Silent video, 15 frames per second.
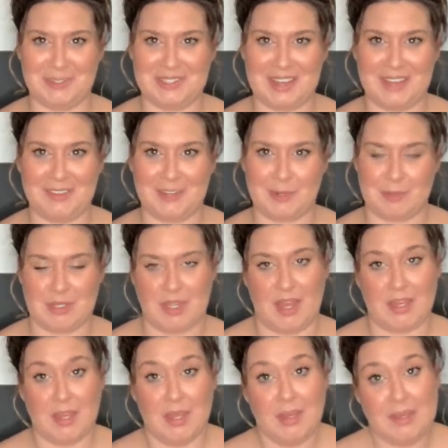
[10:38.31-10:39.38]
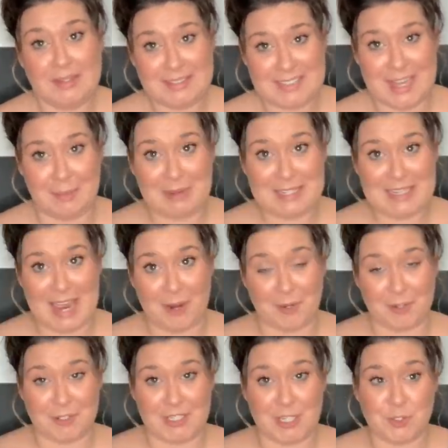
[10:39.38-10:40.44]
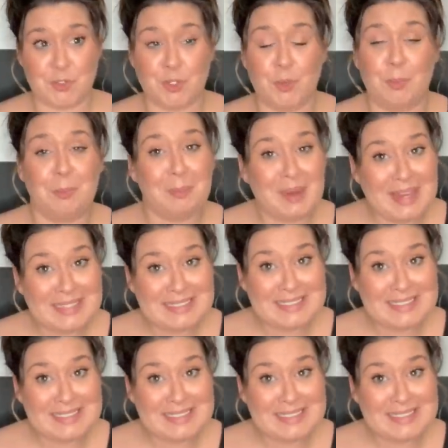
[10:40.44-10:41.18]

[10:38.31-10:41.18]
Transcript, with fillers: together to be like Debbie Downer Central, but